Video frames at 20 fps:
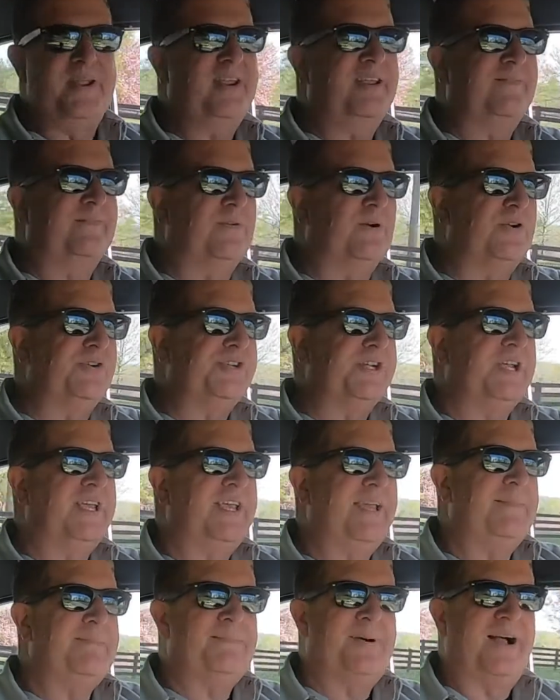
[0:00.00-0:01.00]
conversion
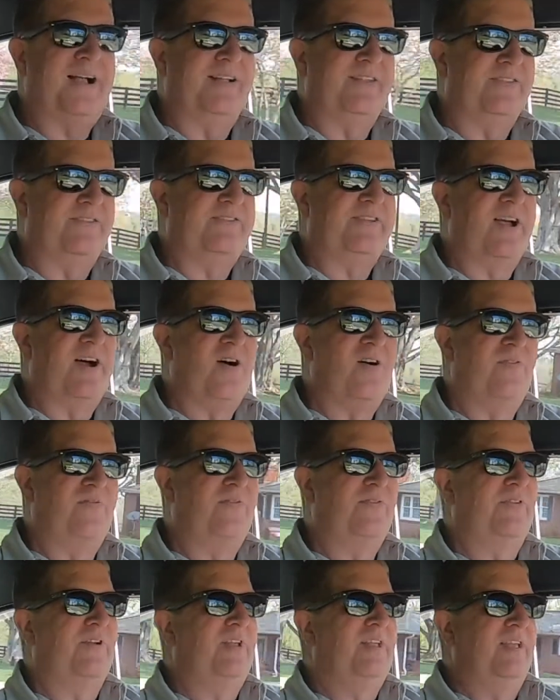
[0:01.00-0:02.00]
kit by itself
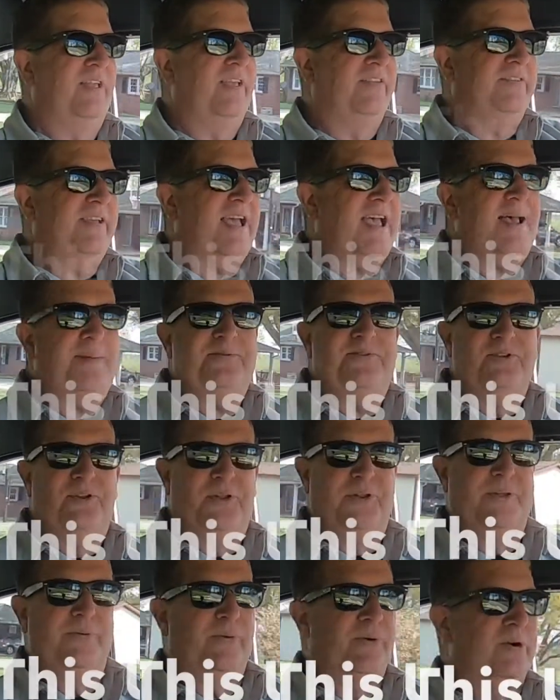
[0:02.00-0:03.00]
is
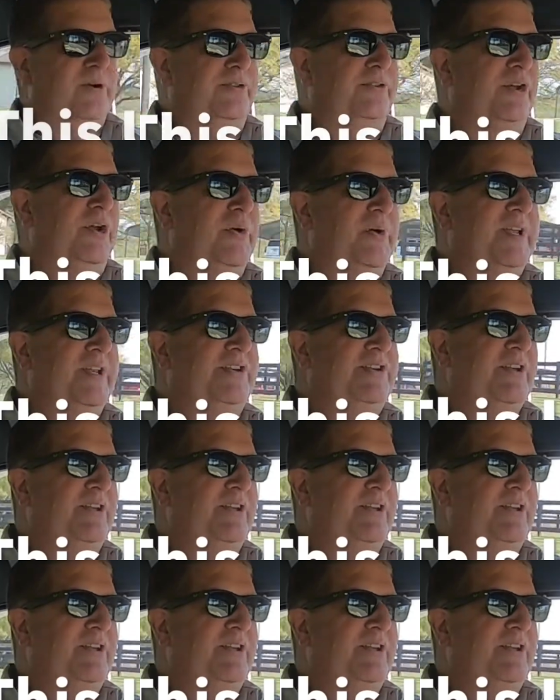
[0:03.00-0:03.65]
absolutely worth doing,